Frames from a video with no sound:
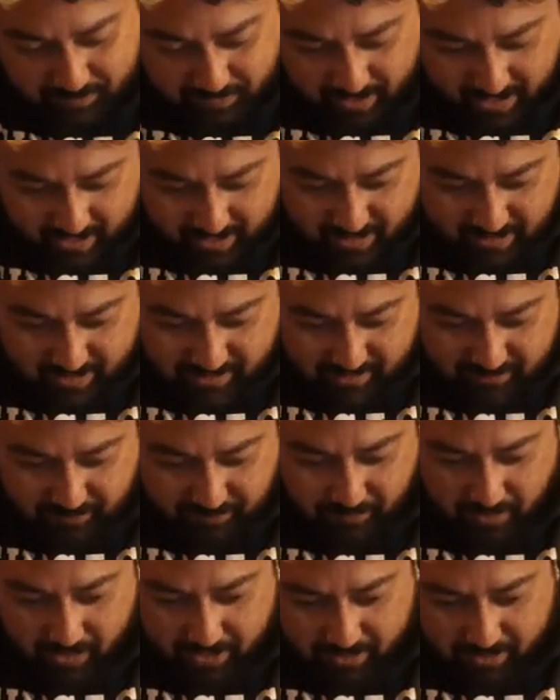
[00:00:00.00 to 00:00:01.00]
eggs and
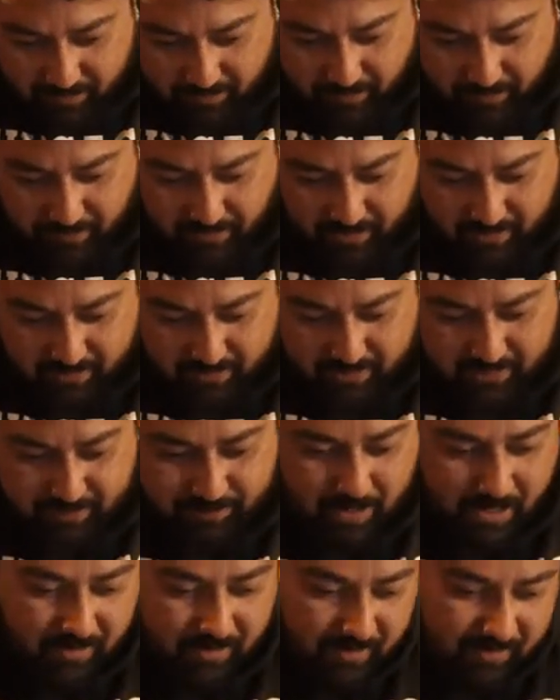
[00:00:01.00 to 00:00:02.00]
fighting off 1,000
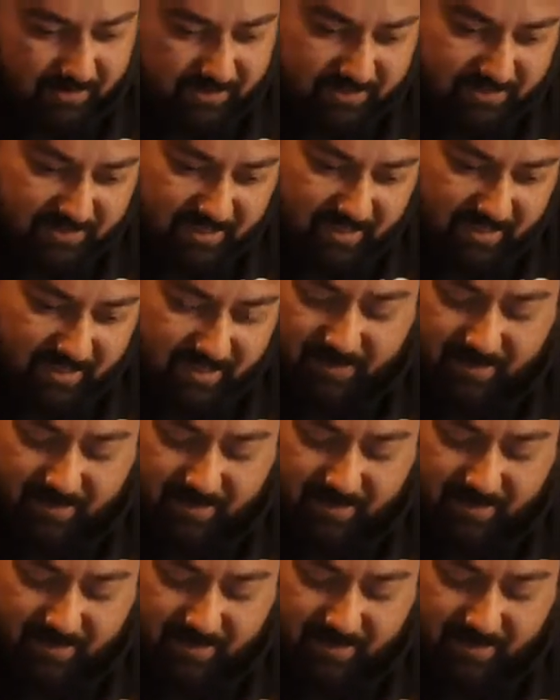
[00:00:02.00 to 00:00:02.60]
sparrows and that kind of